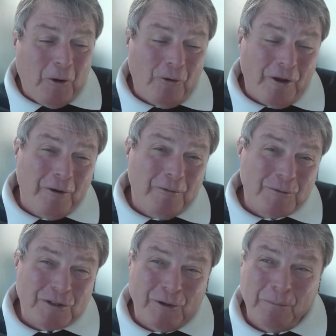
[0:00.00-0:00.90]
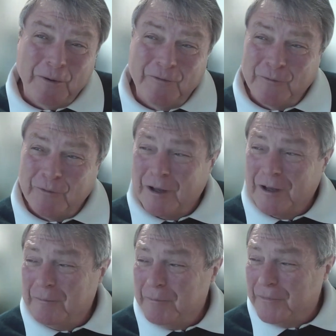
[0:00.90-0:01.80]
Although it was
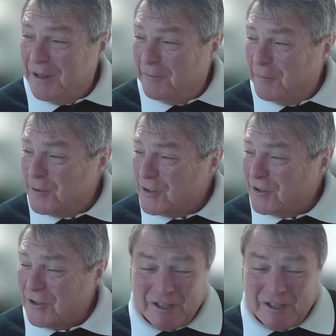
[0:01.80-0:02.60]
it was